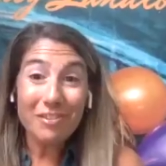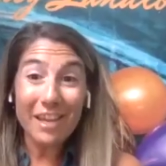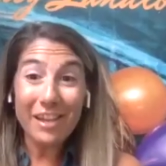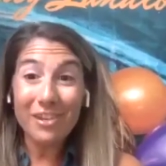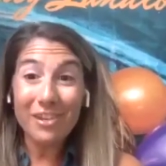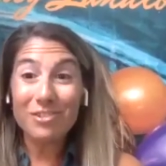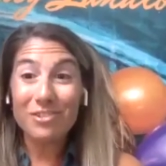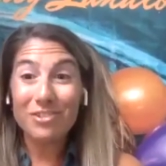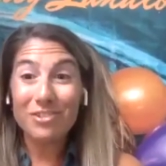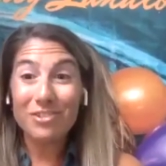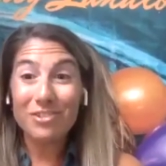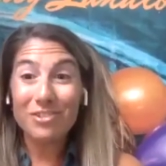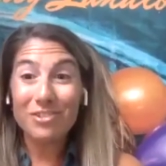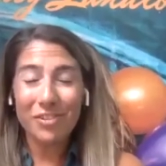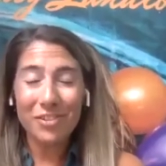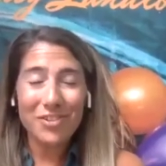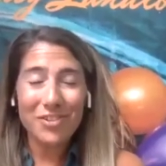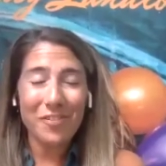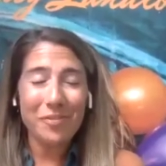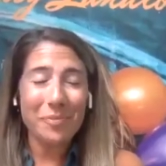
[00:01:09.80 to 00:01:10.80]
Thank you so
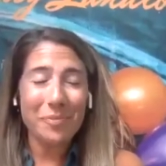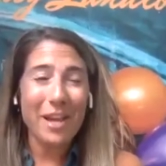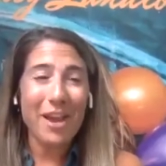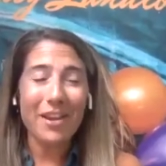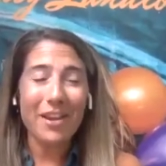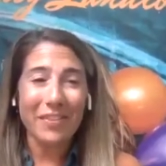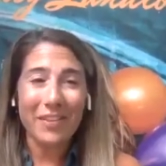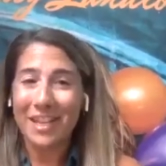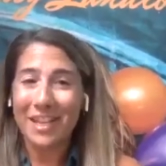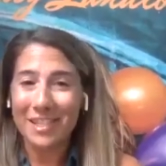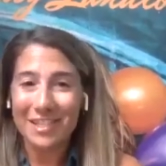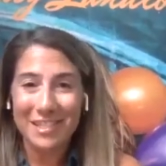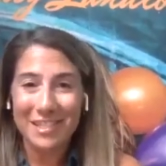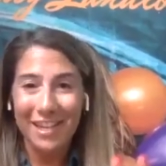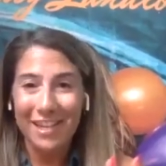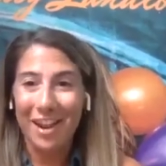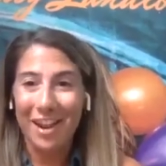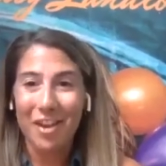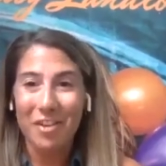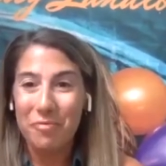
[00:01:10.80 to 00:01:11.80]
much for having me on. Like I
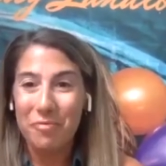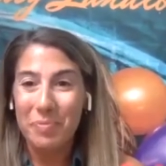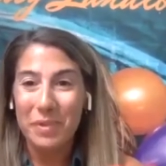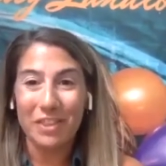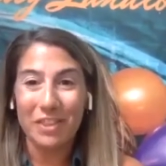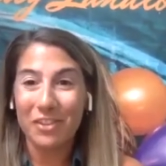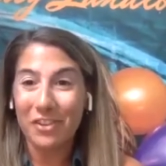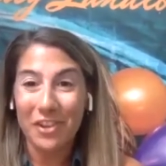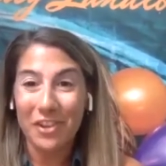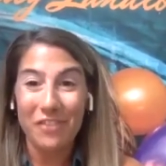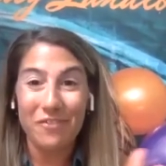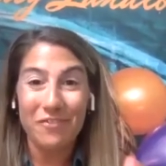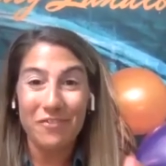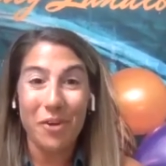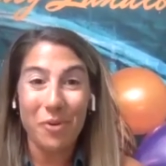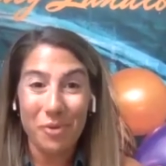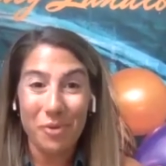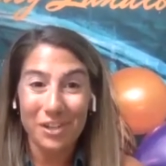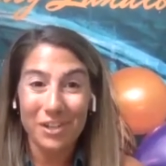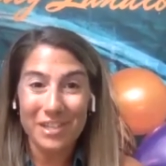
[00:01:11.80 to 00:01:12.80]
said, I've been looking
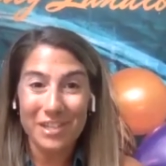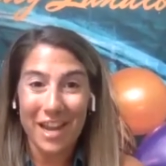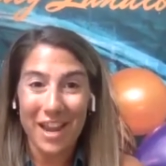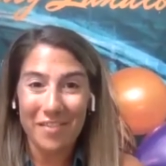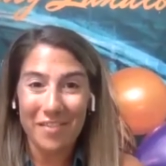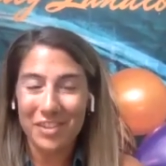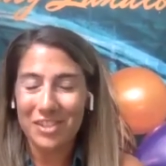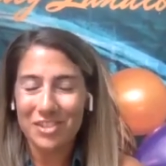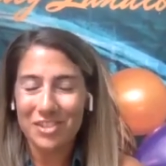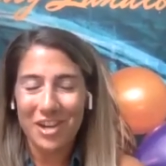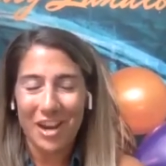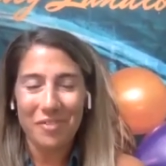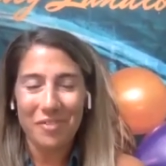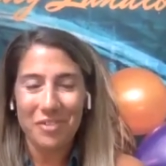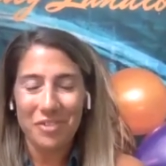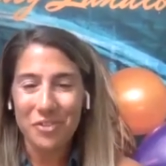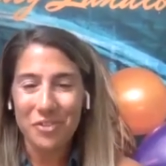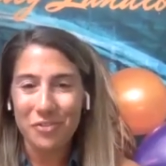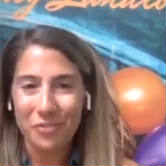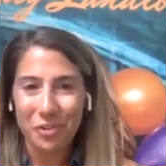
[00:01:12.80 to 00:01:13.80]
forward to having this chat
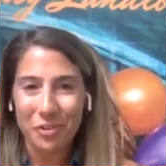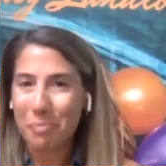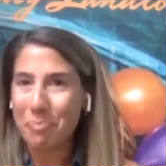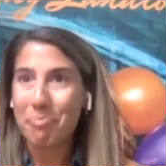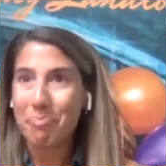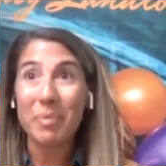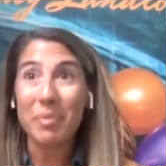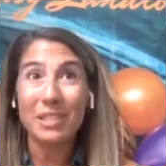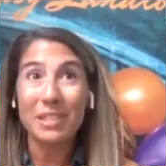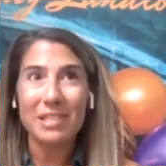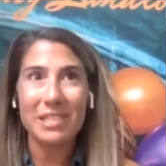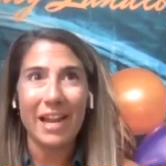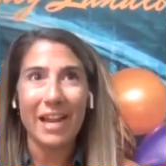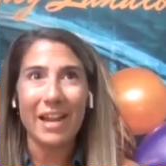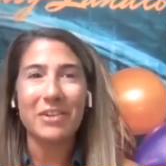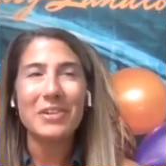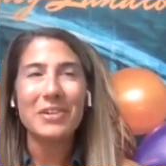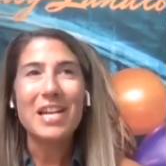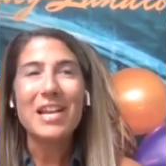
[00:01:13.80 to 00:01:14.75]
with you for months now.